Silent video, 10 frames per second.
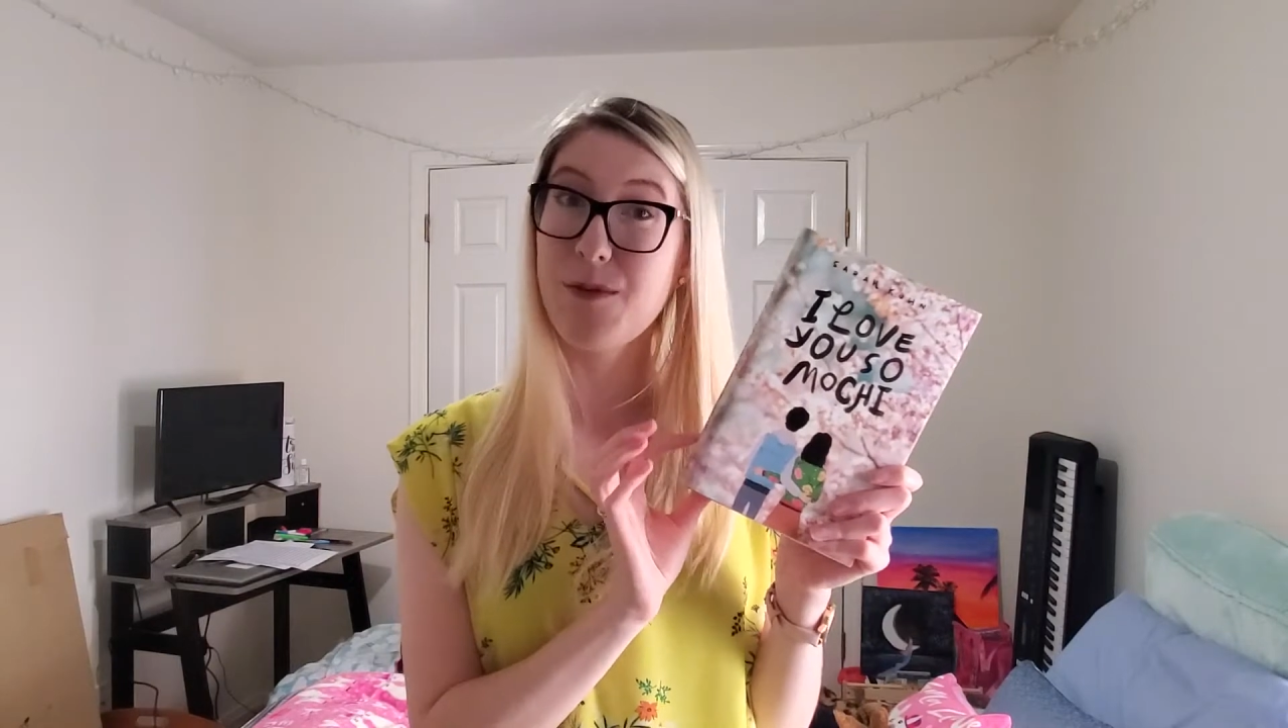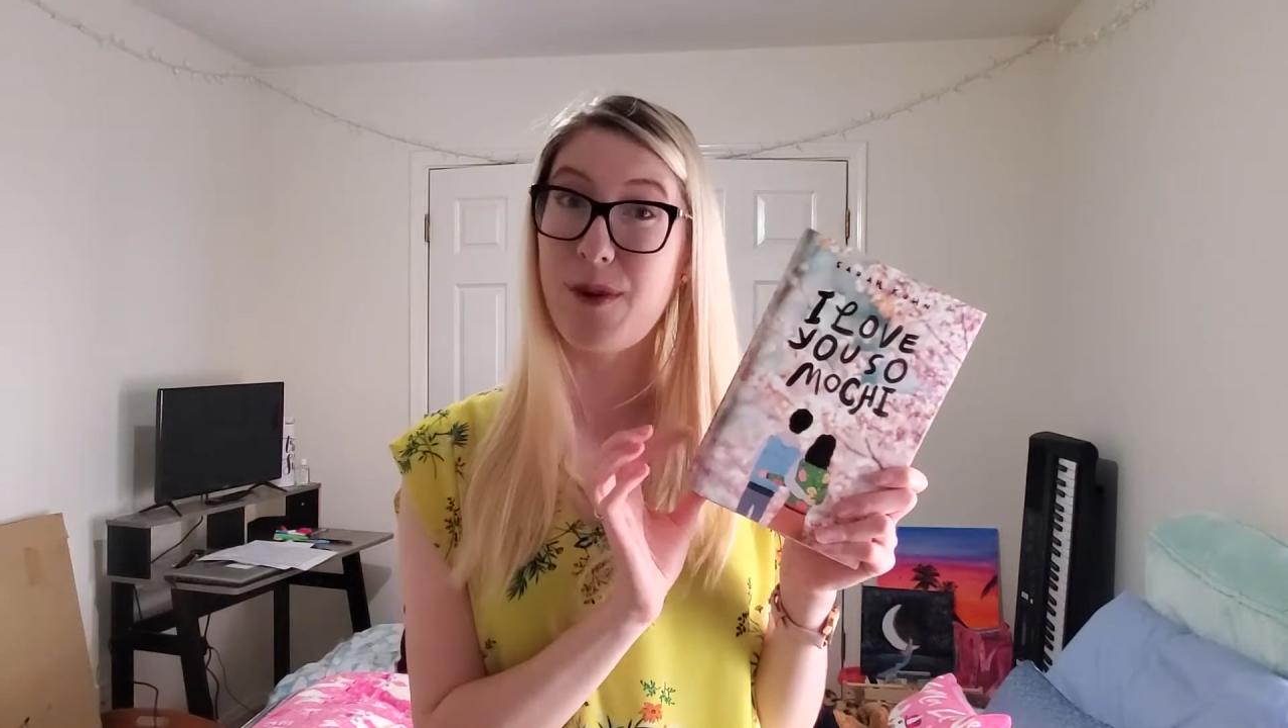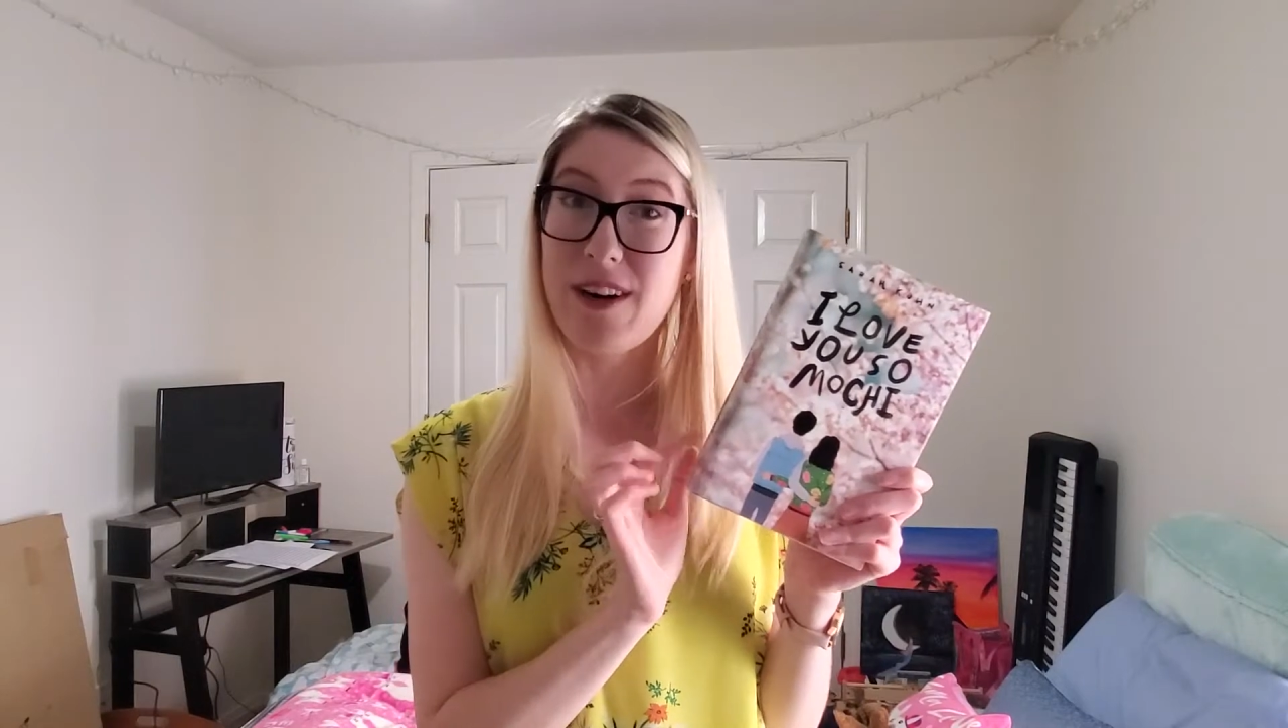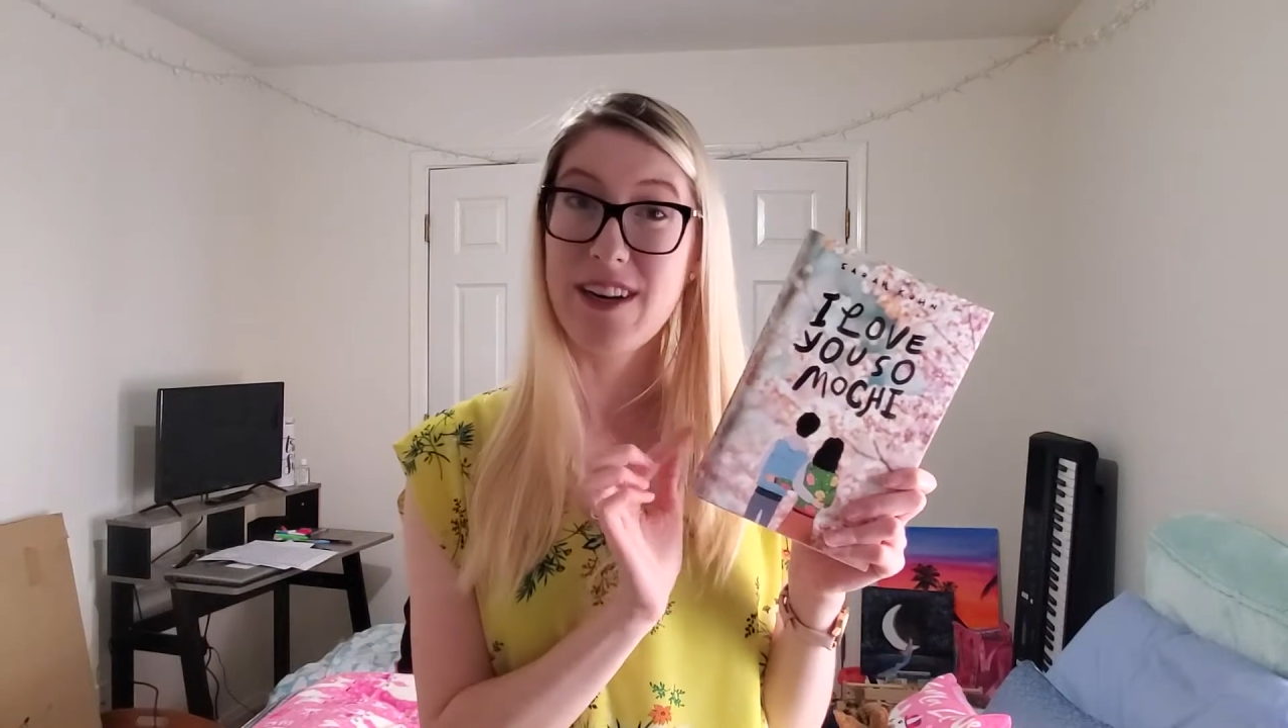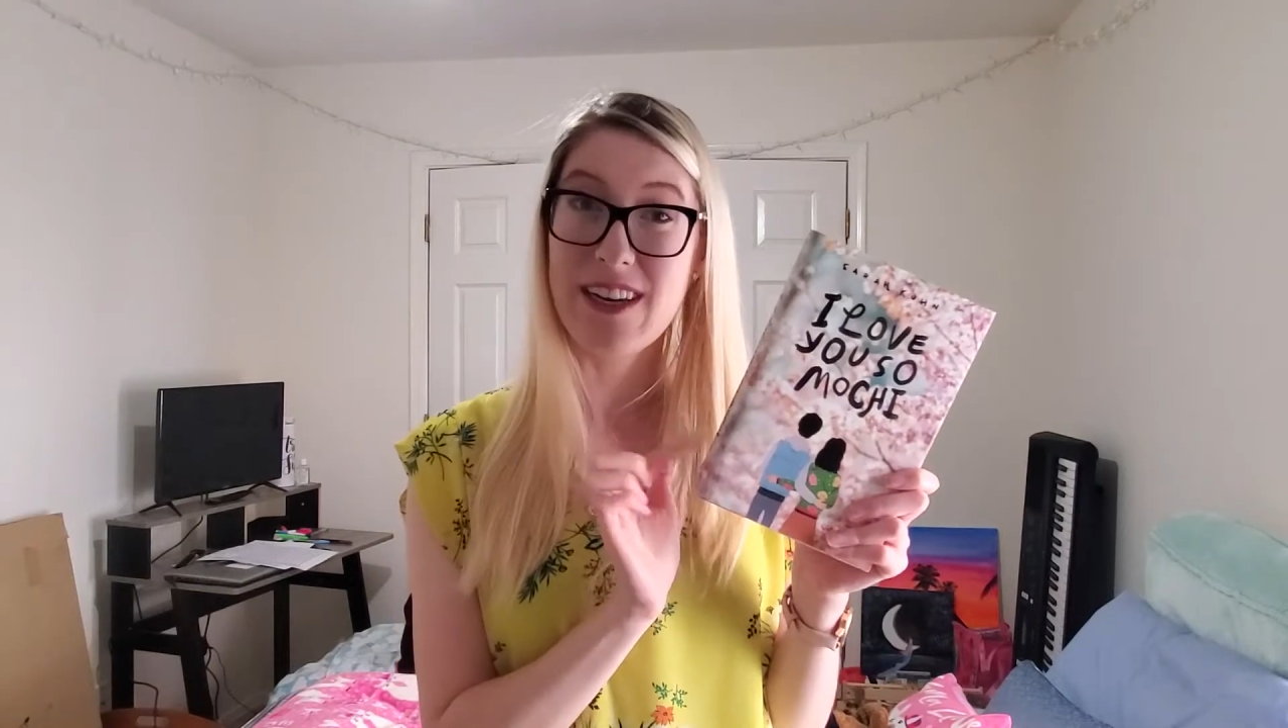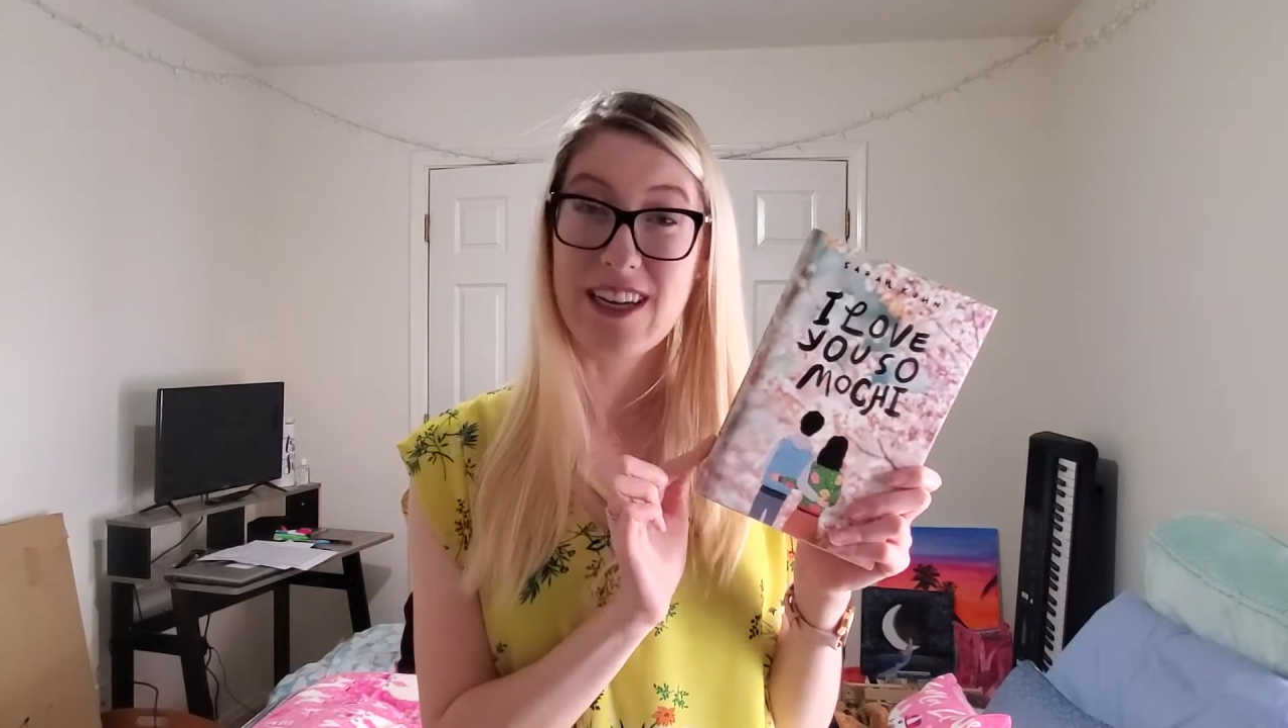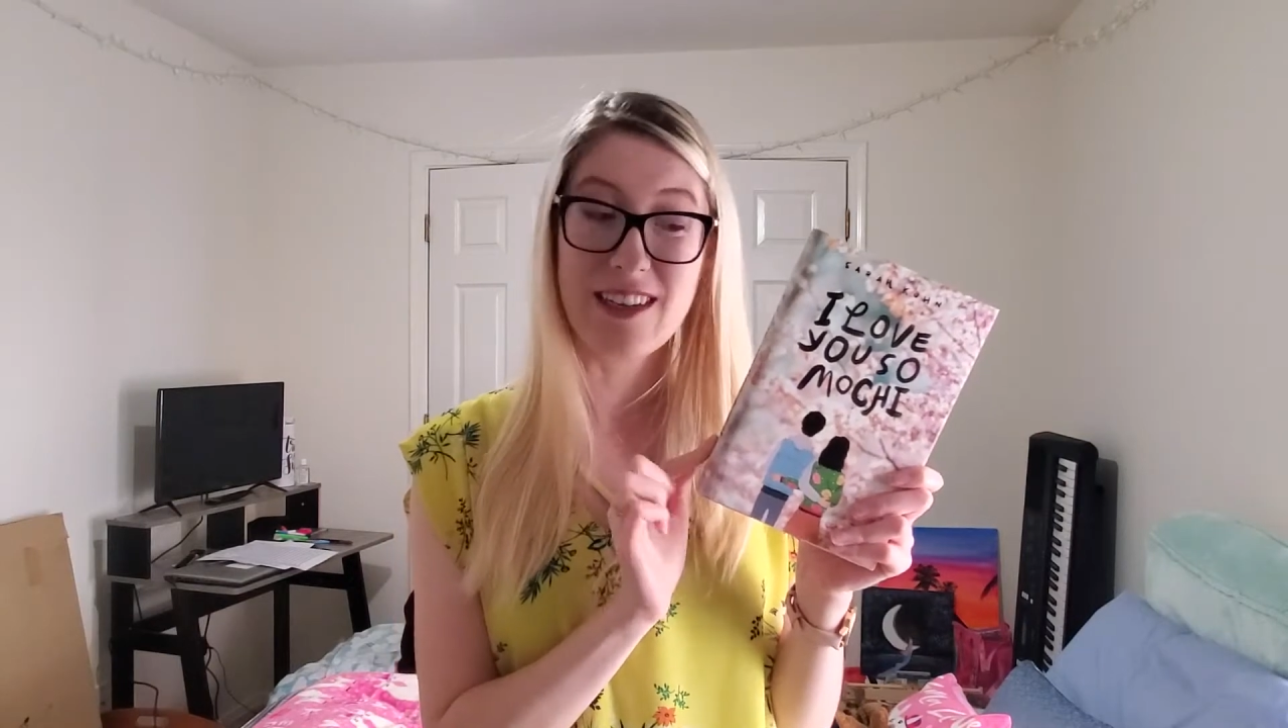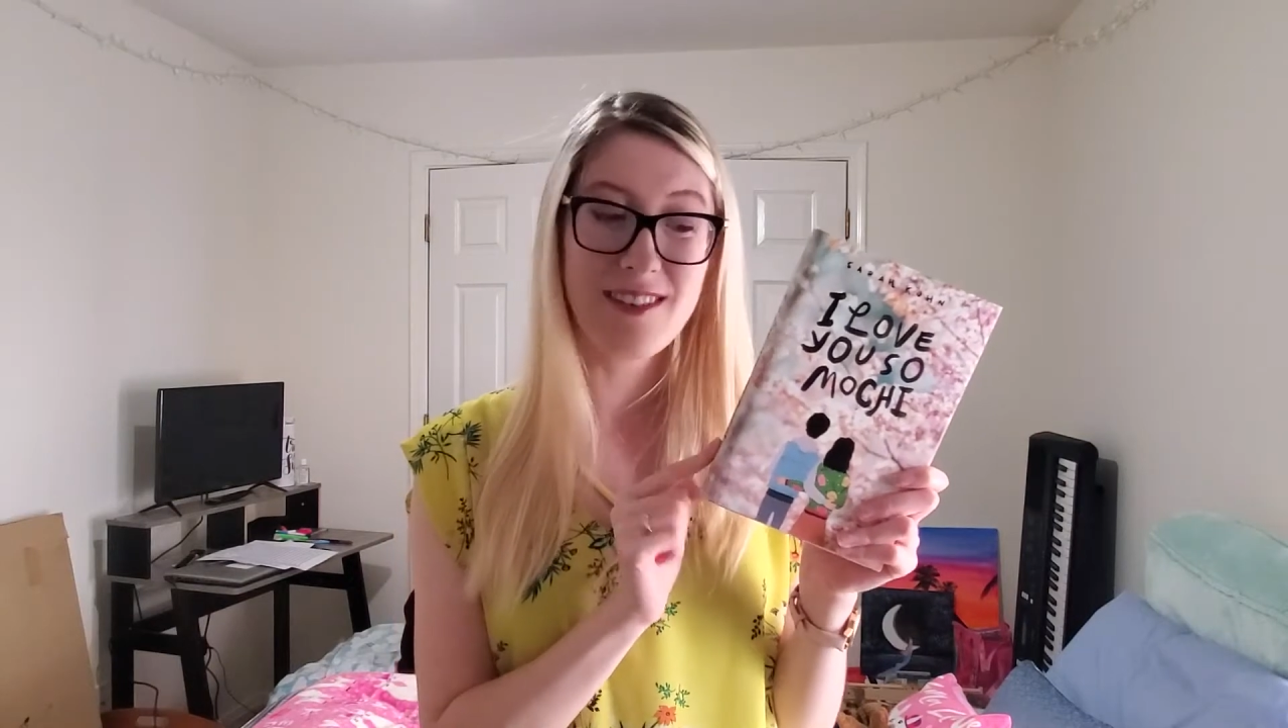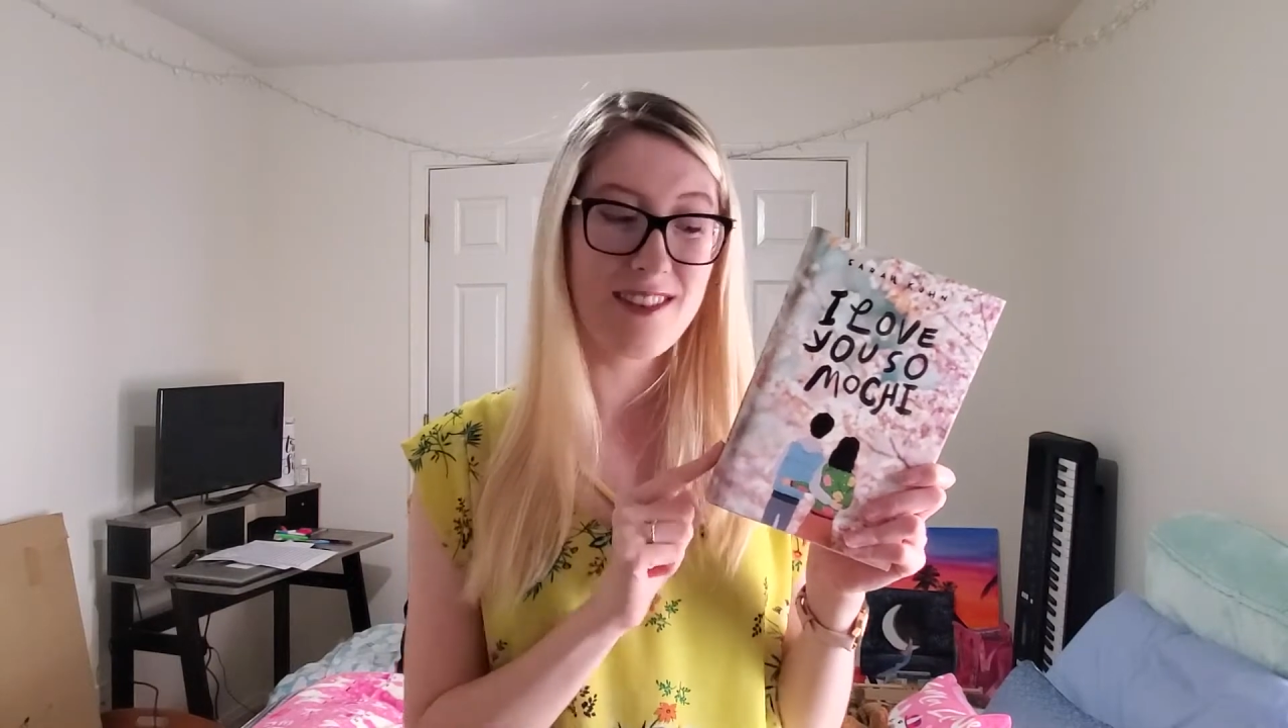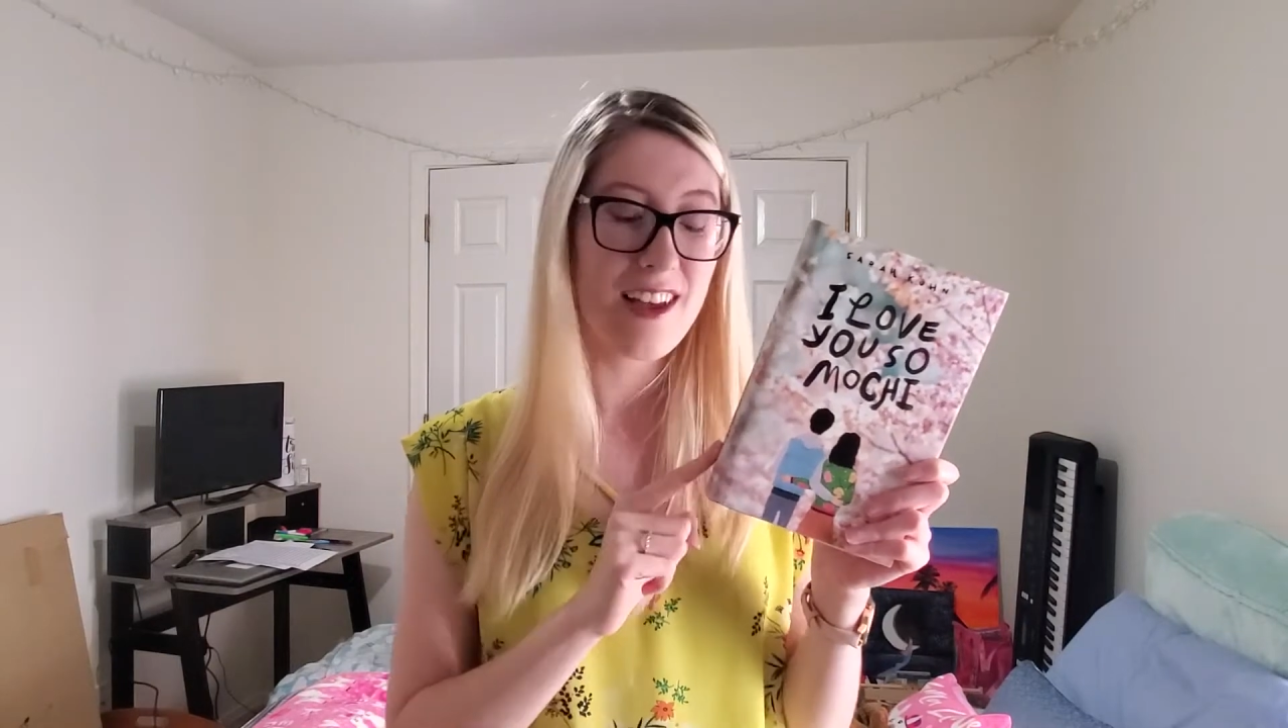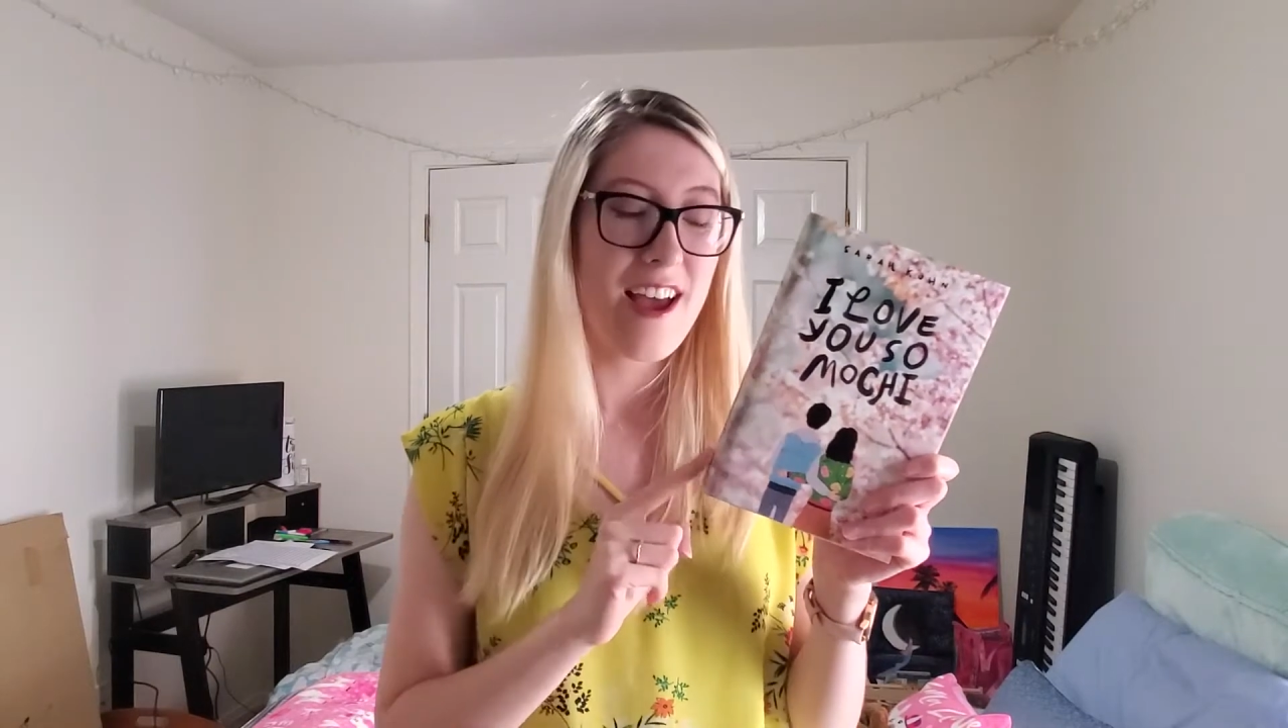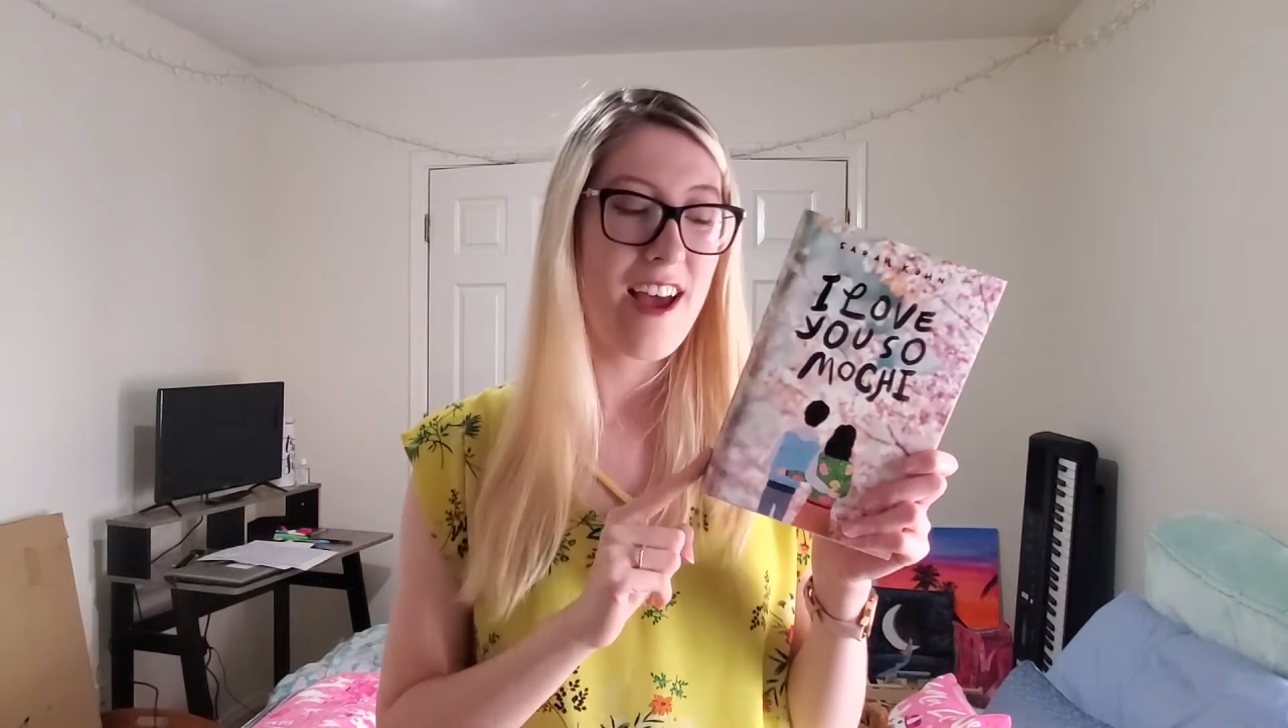what it is.